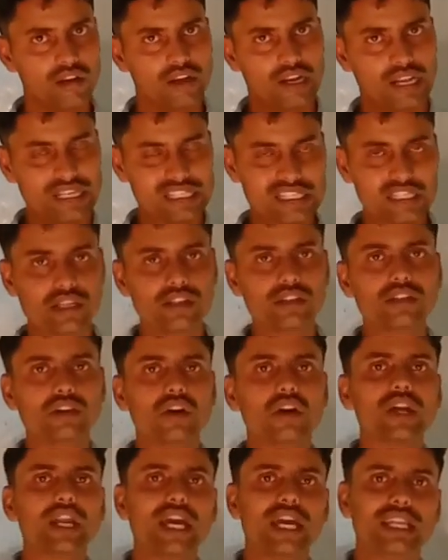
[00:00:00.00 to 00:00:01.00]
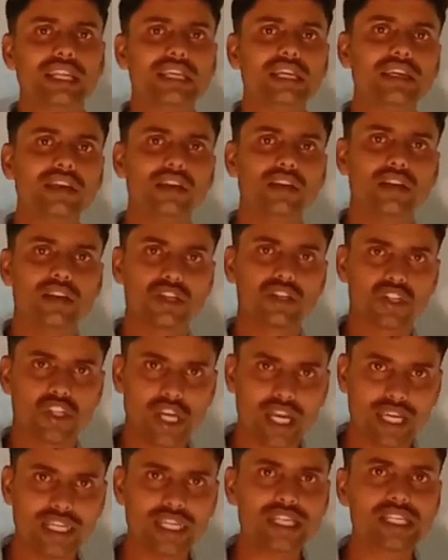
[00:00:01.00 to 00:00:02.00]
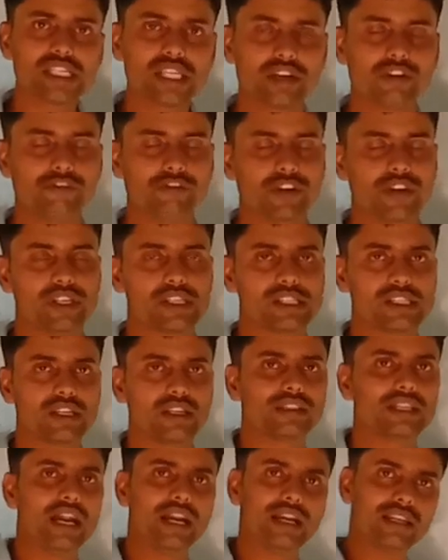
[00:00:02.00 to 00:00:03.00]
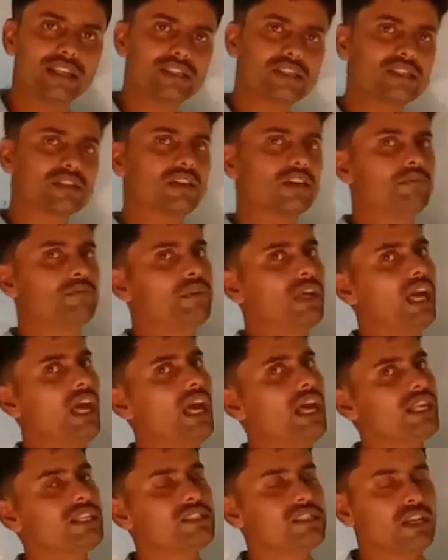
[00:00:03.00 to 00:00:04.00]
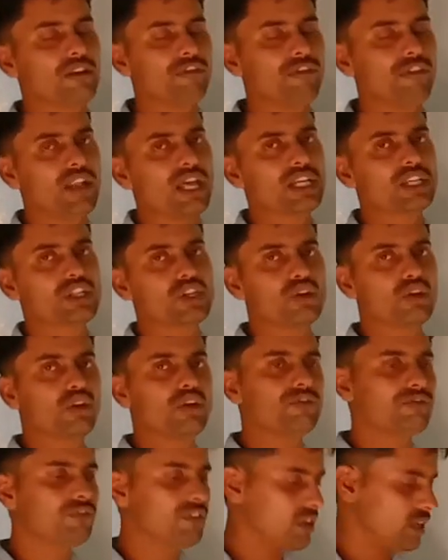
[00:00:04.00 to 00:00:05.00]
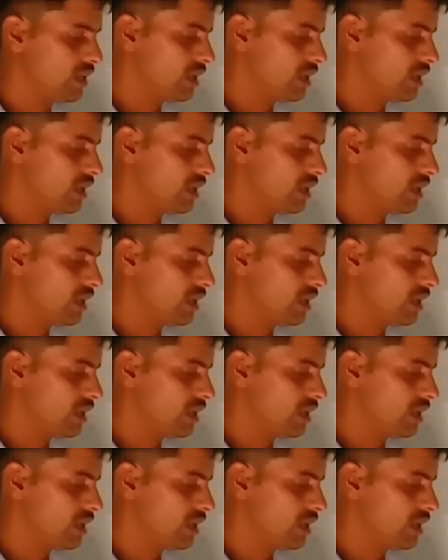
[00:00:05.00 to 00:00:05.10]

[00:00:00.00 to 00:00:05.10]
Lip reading: rigid or any shiny surface, that is termed as reflection of